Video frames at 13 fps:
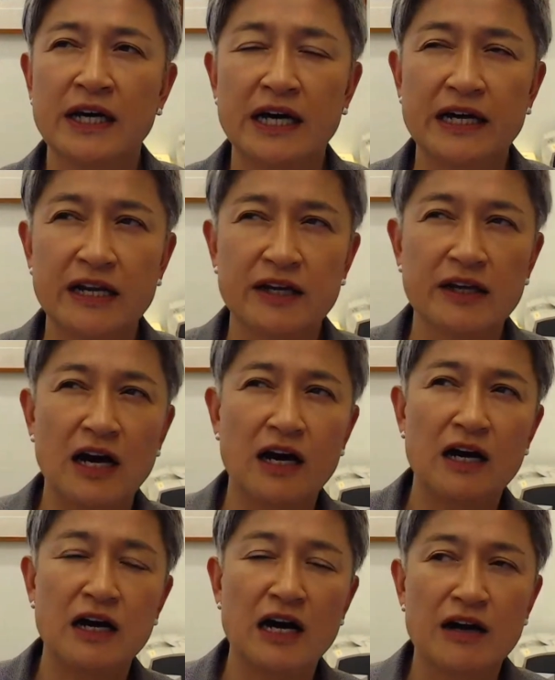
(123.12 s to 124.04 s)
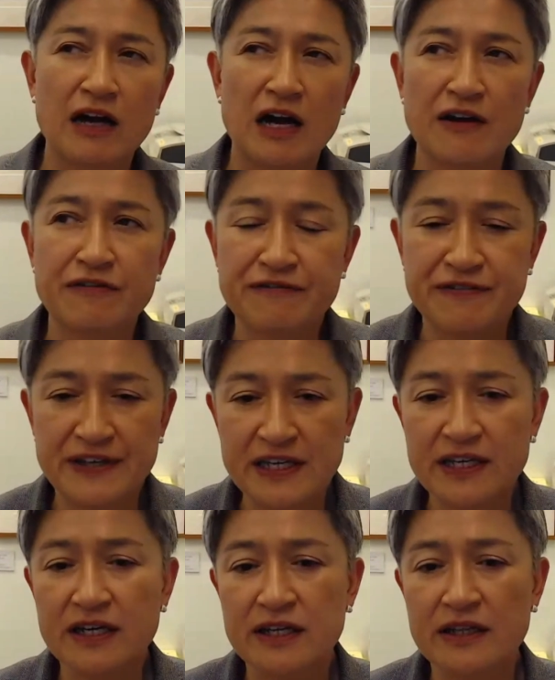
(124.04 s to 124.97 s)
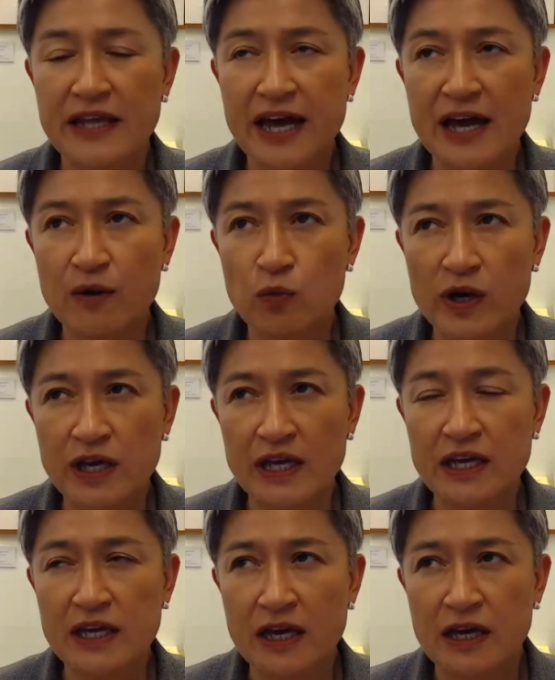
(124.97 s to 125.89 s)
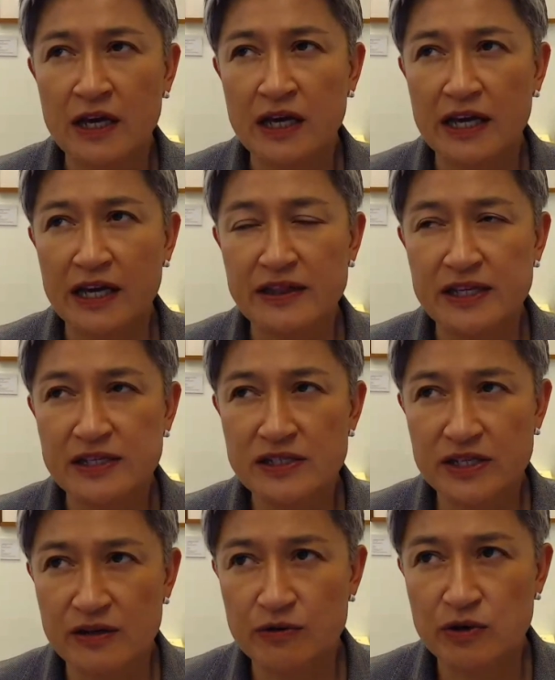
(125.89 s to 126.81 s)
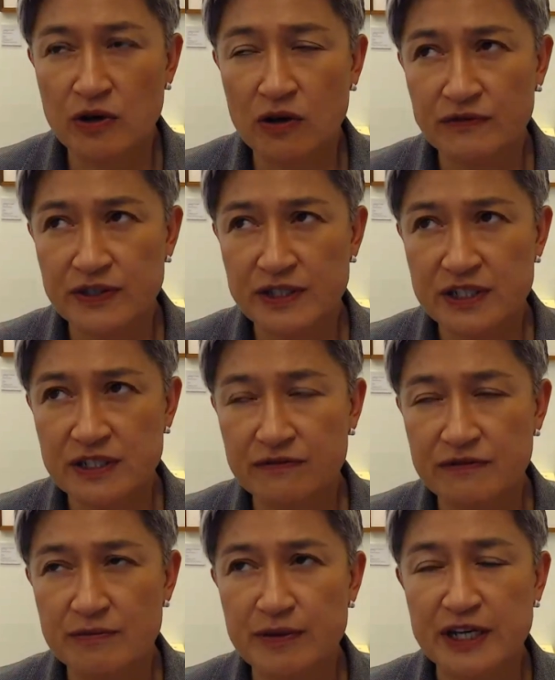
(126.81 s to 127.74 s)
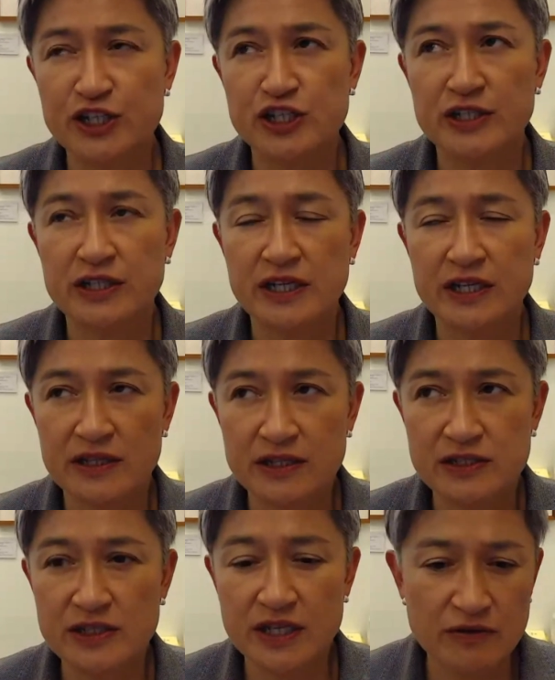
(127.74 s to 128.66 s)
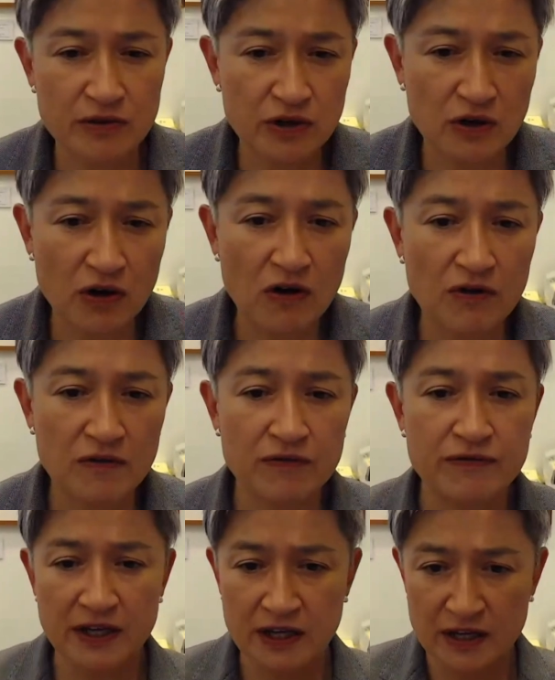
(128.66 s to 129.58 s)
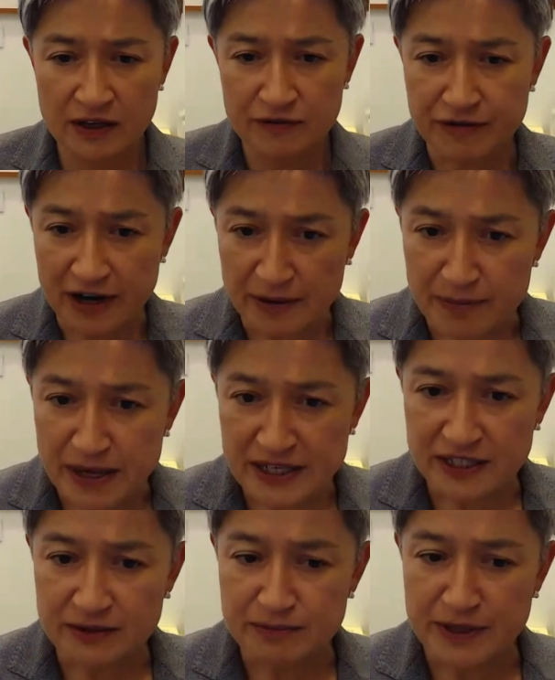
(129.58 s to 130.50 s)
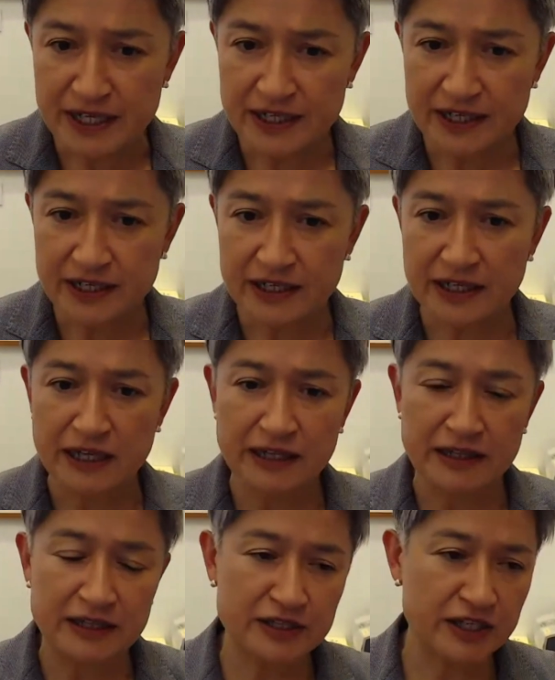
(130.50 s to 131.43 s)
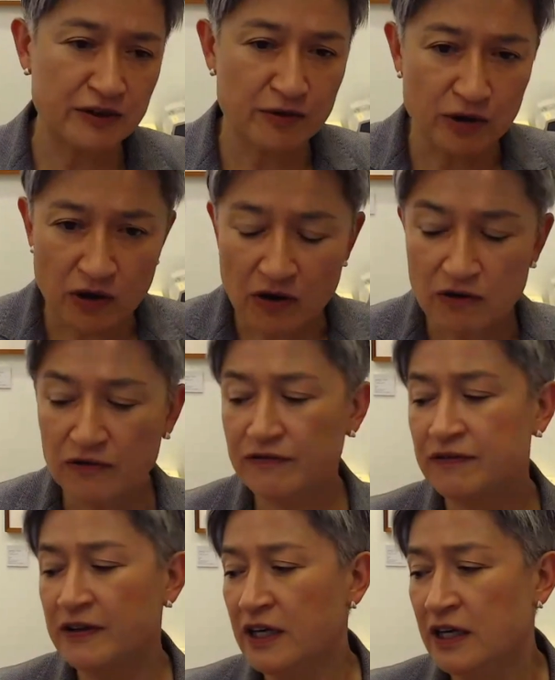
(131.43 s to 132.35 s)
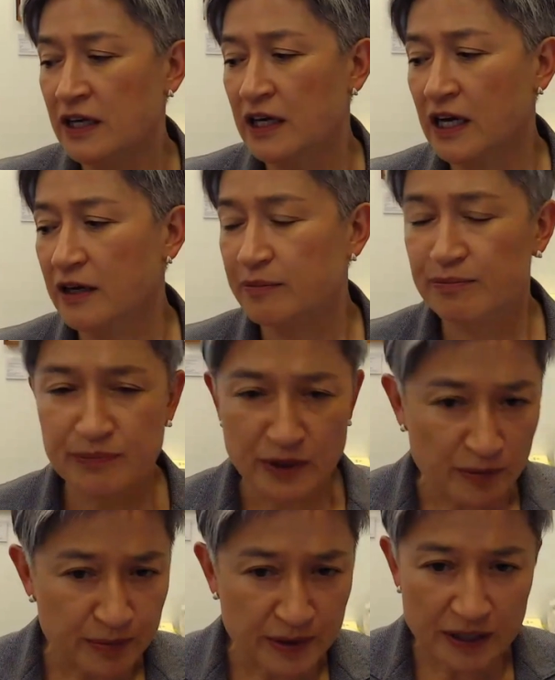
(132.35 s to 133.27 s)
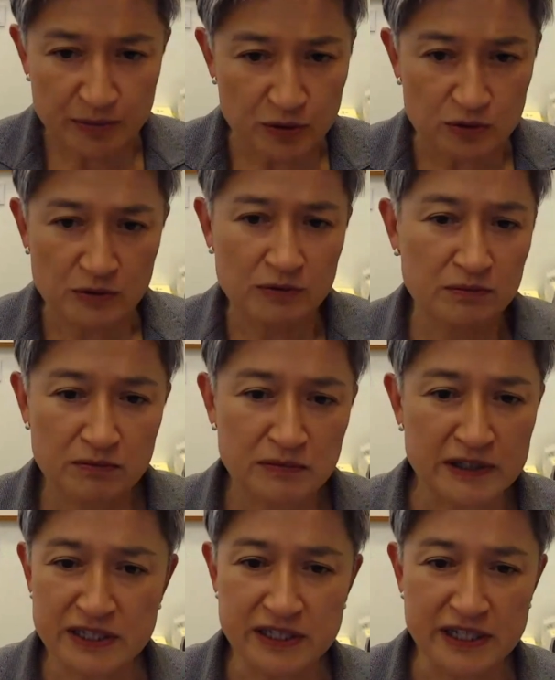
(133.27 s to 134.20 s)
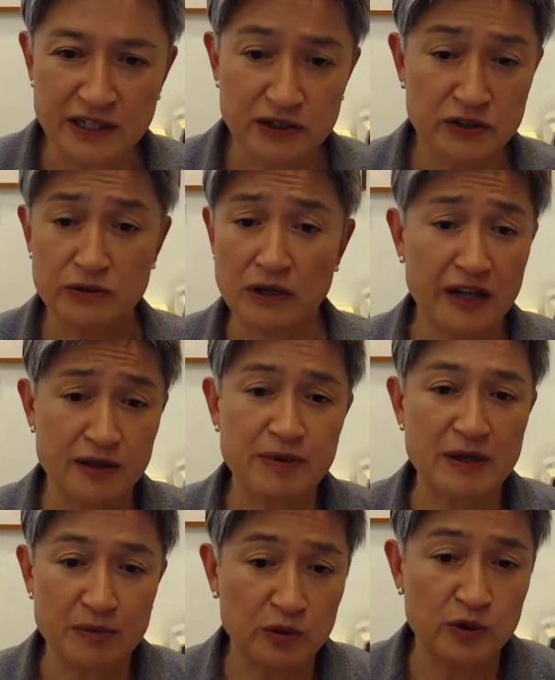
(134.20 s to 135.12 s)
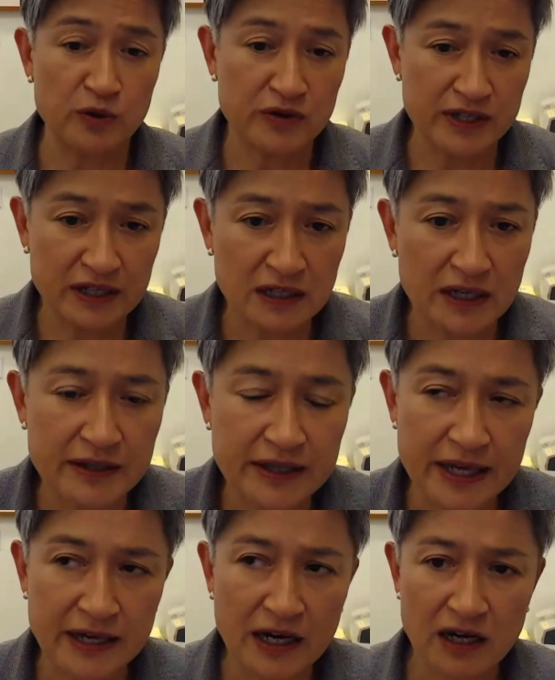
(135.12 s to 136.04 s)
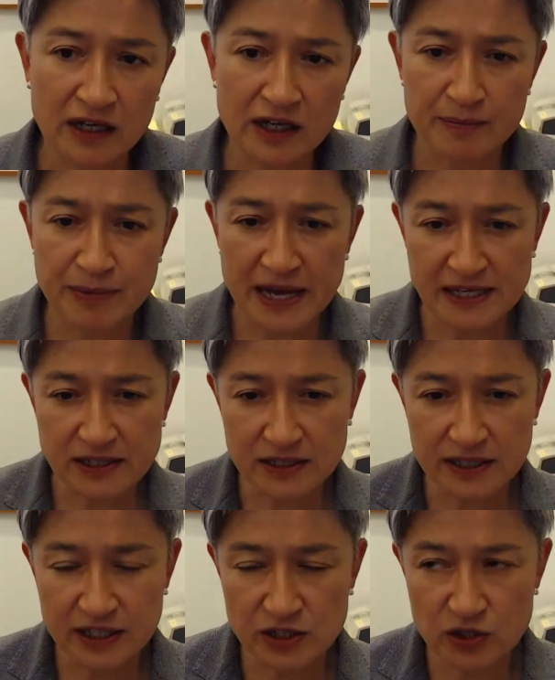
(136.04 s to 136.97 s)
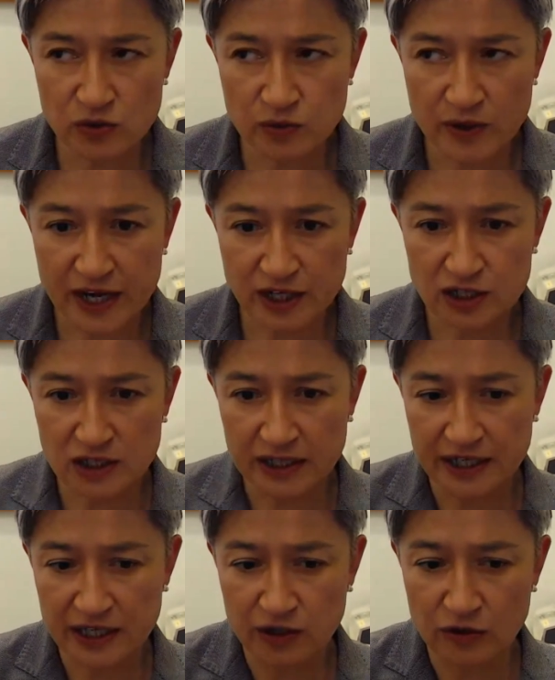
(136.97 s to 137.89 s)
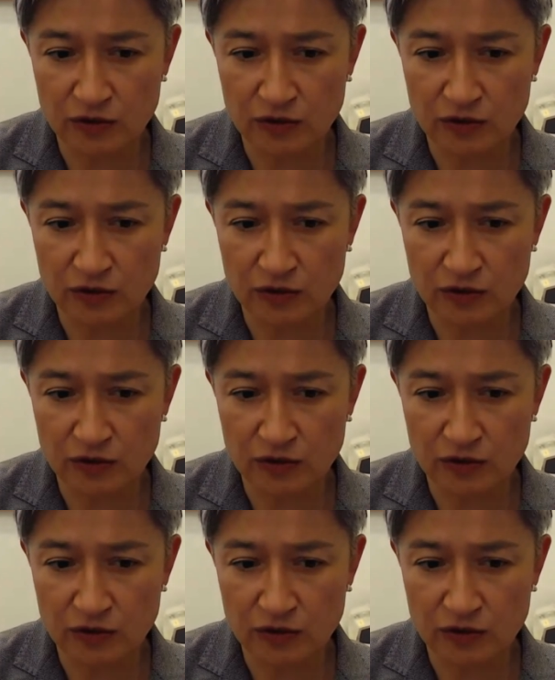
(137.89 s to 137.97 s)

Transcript: And I fear that we, in this era of disinformation, in this era of fragmented media, in this era of people listening to other people who think like that, our capacity to actually